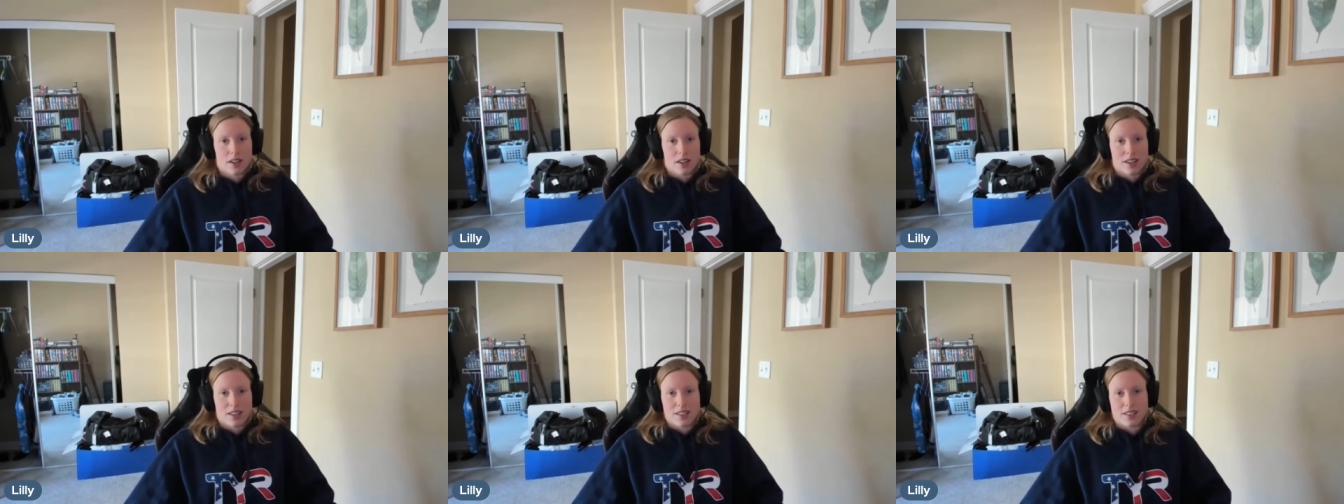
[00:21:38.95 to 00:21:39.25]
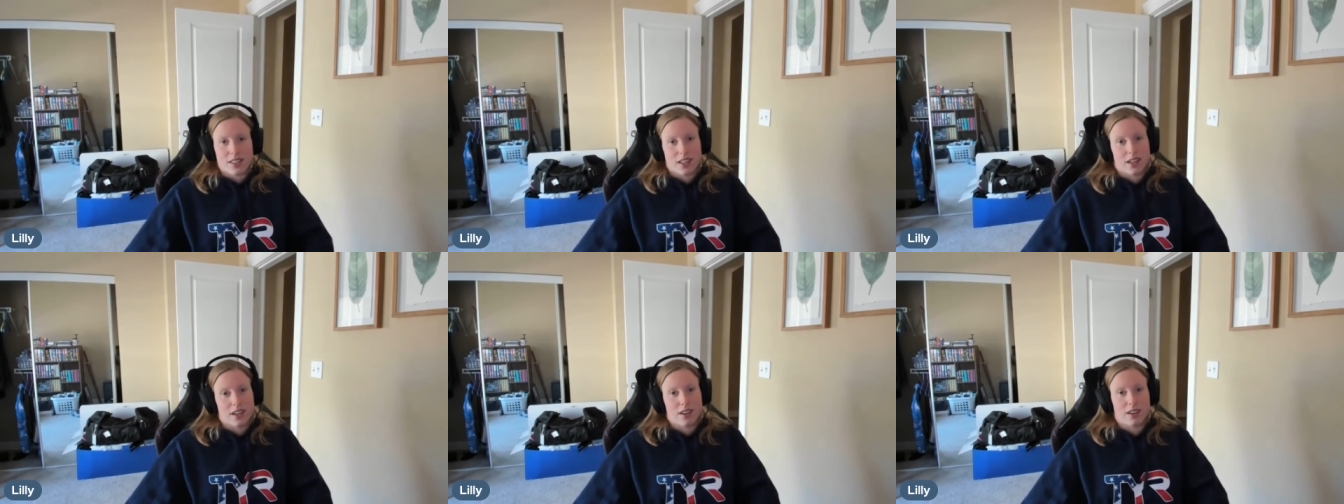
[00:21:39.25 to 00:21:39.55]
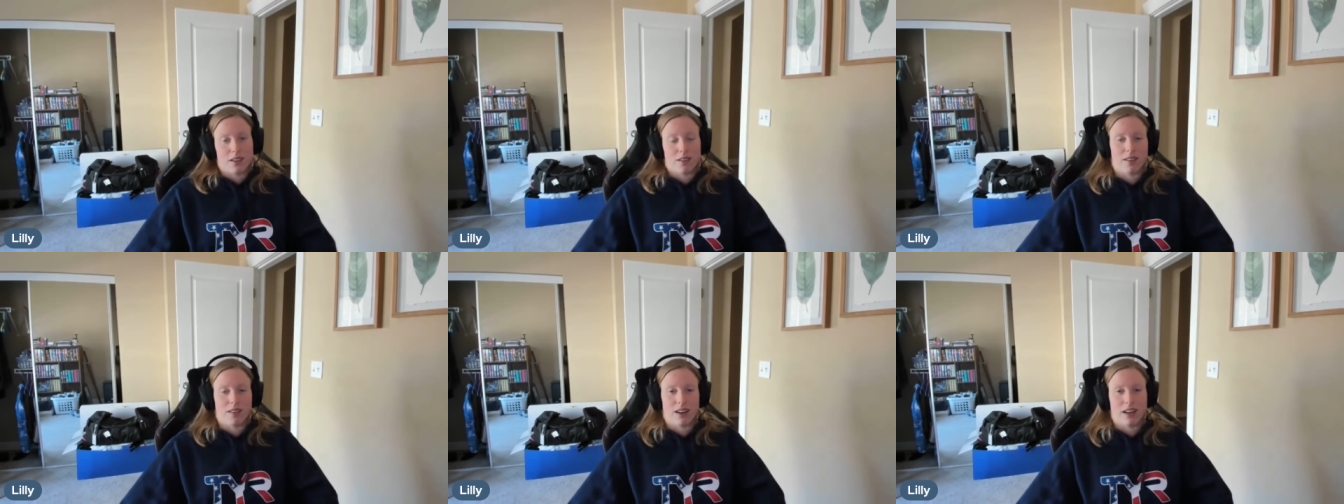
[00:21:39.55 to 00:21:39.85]
Mm.
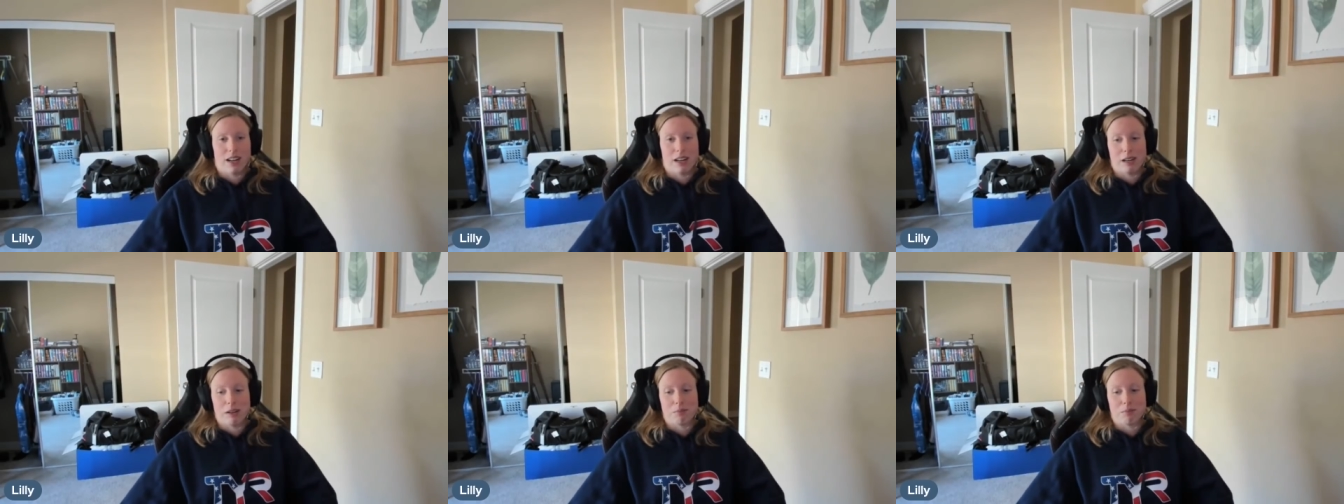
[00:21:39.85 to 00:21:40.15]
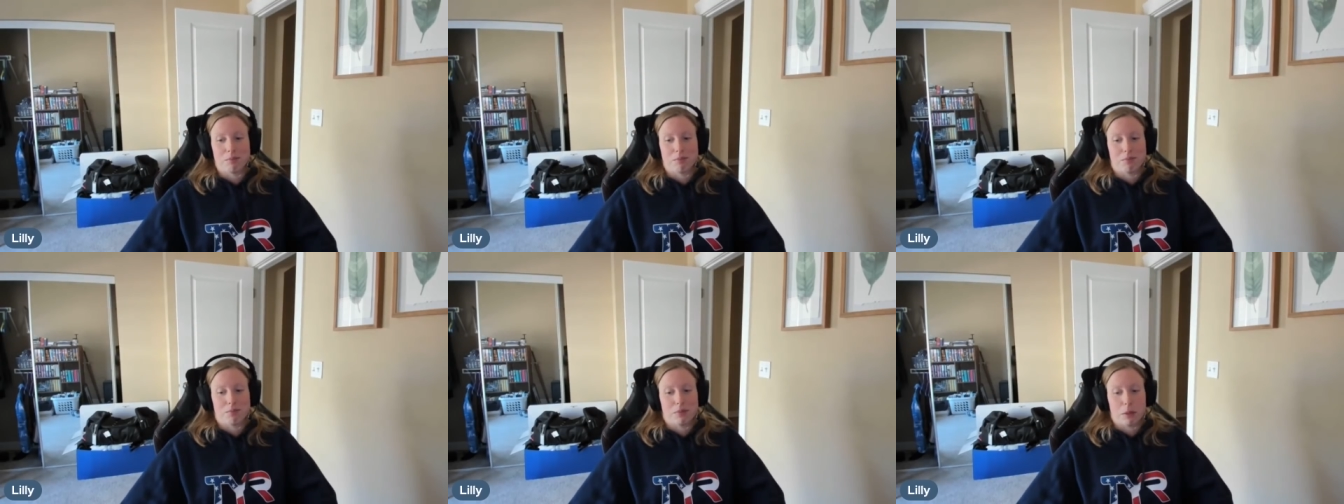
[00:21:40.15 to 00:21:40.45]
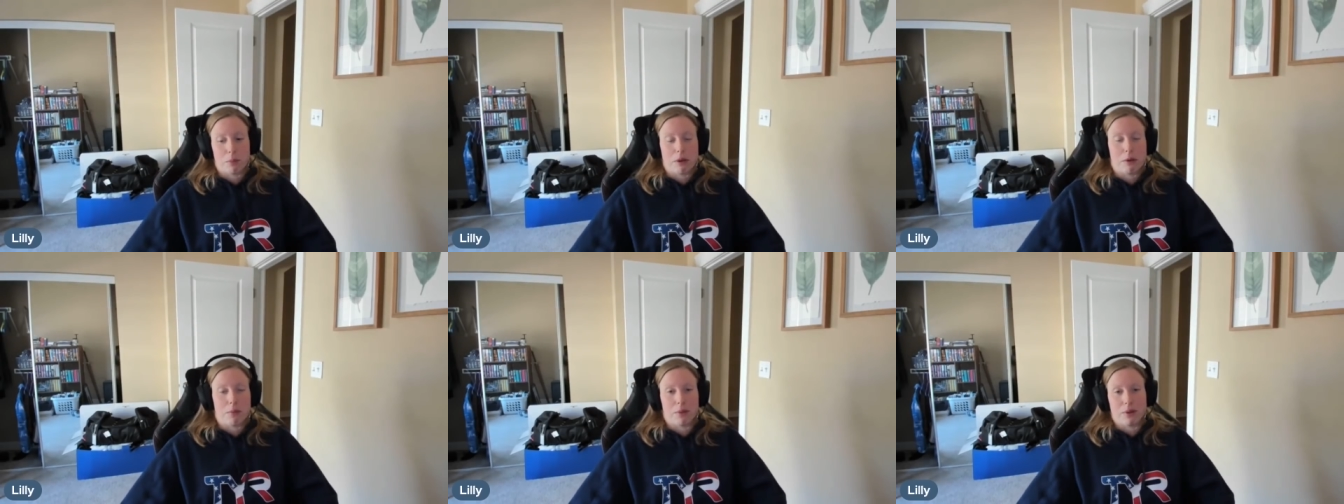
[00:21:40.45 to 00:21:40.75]
So um,
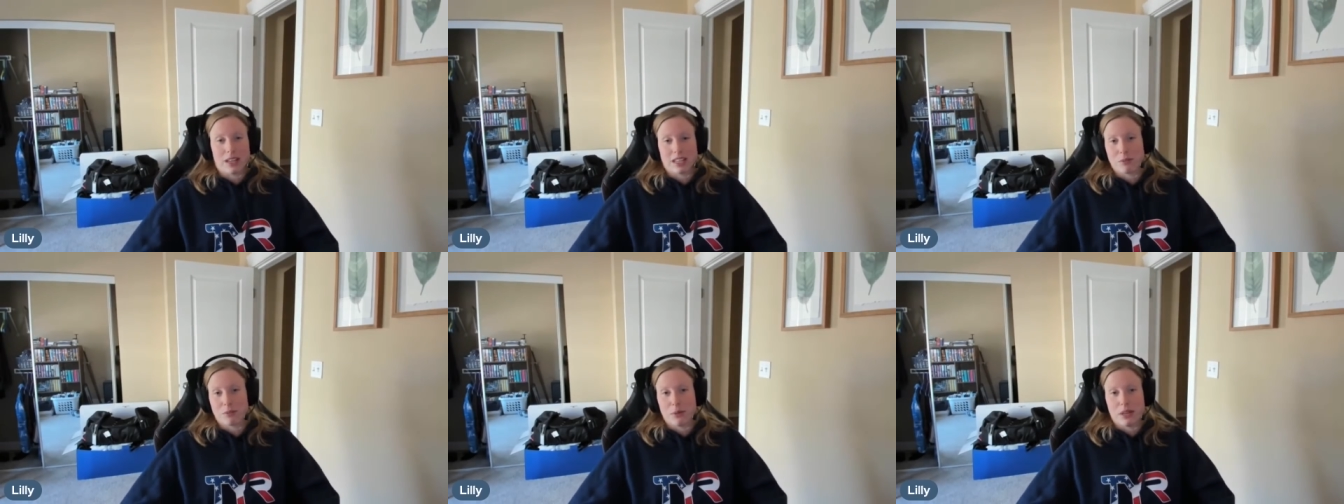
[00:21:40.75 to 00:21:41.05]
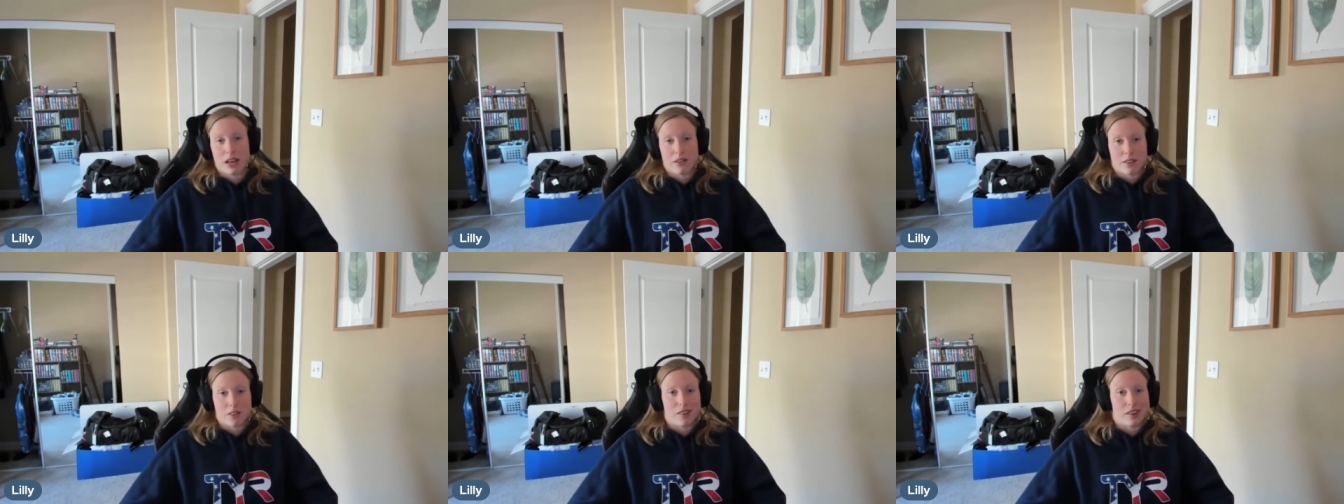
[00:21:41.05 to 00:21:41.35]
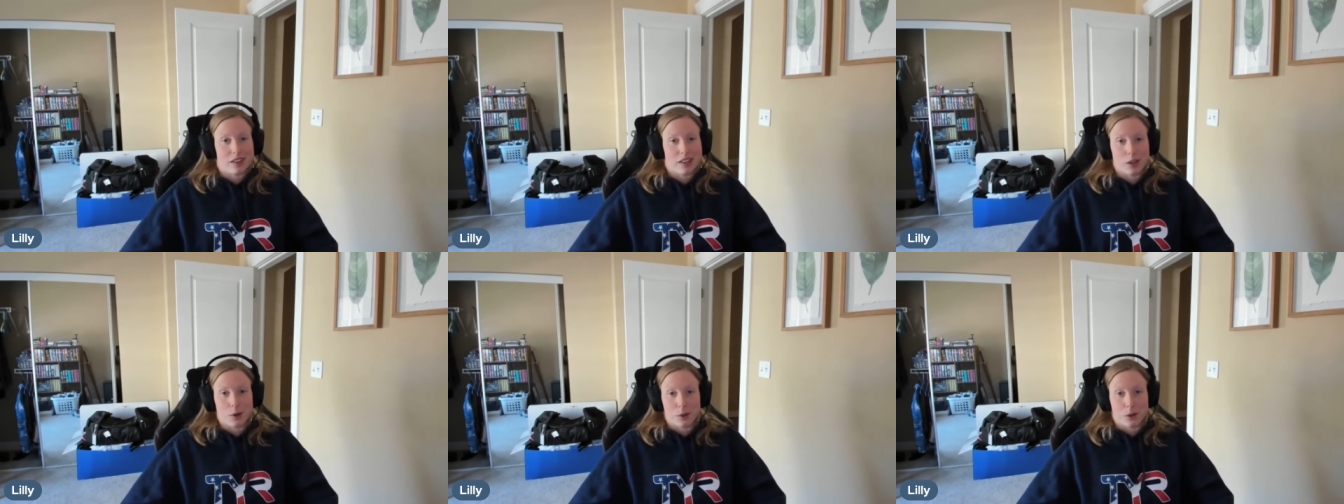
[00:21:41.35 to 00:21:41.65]
the people next to me never
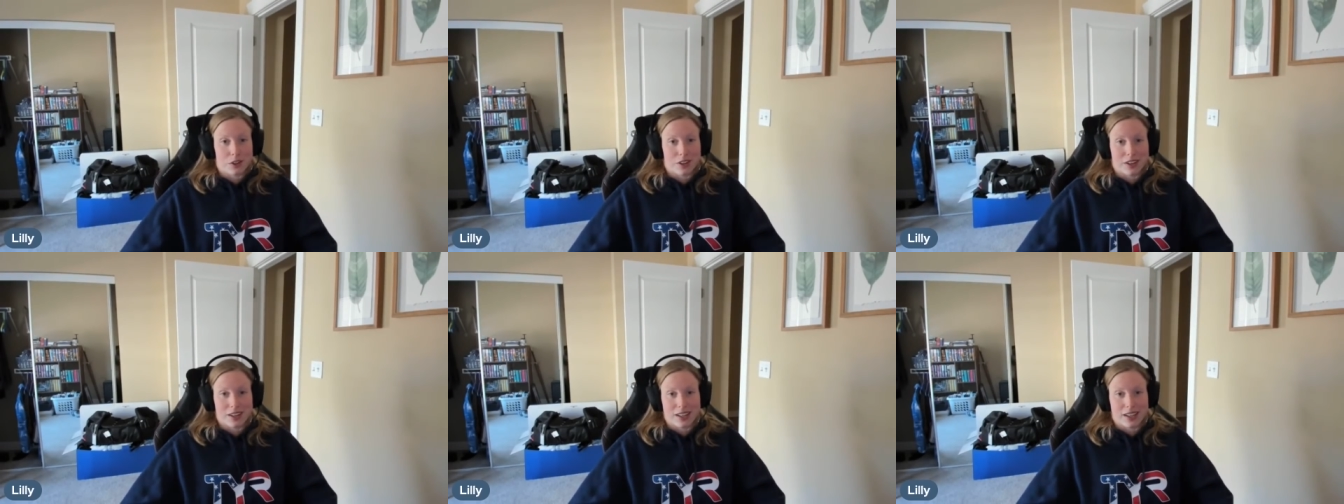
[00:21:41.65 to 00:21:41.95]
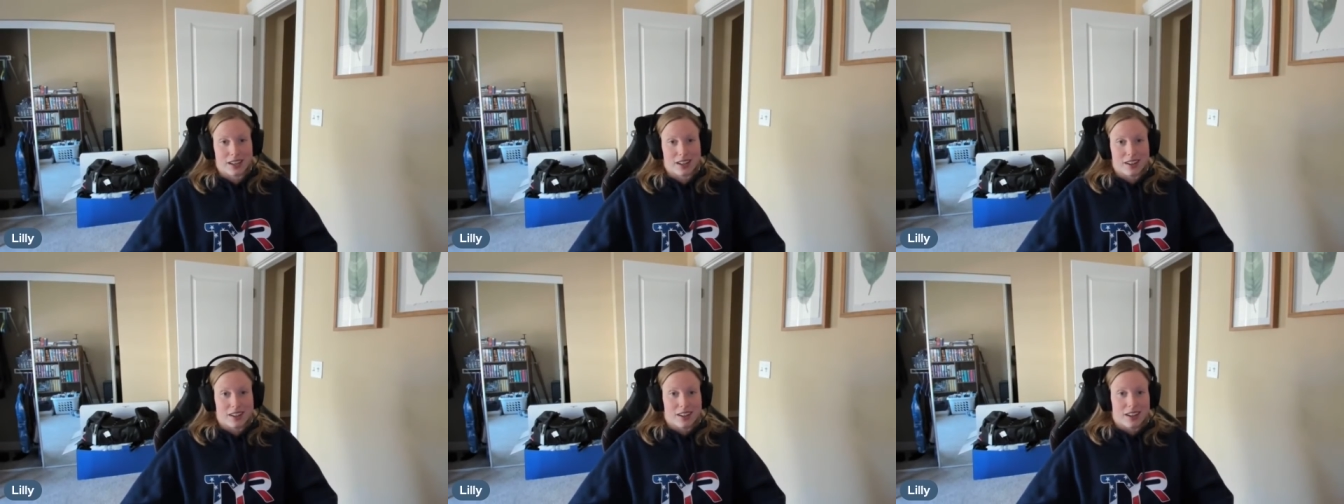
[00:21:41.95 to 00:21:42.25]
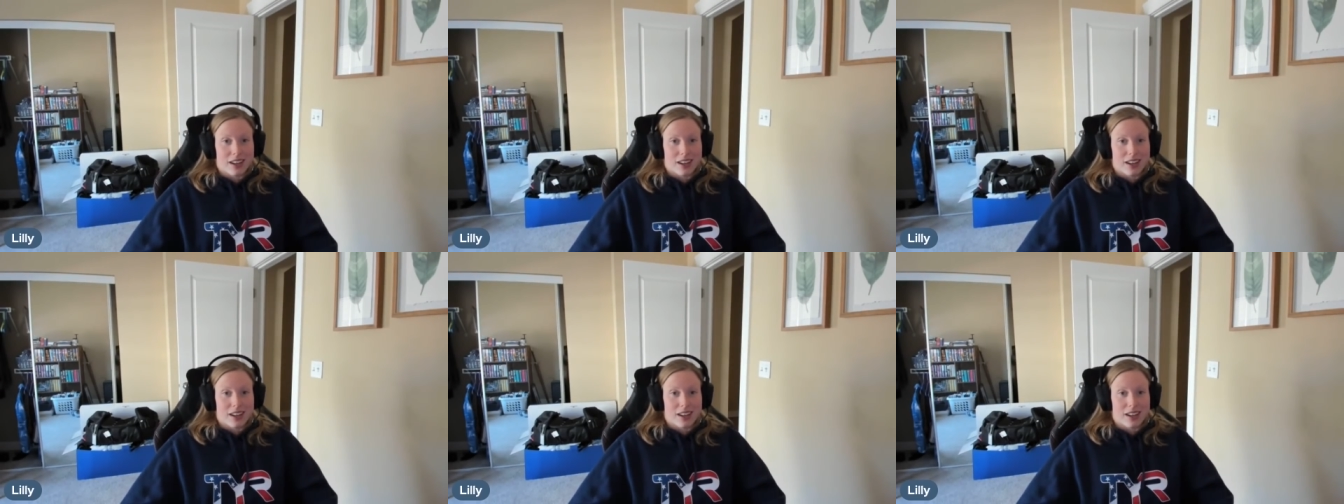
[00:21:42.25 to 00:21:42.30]
really know what they're going to get.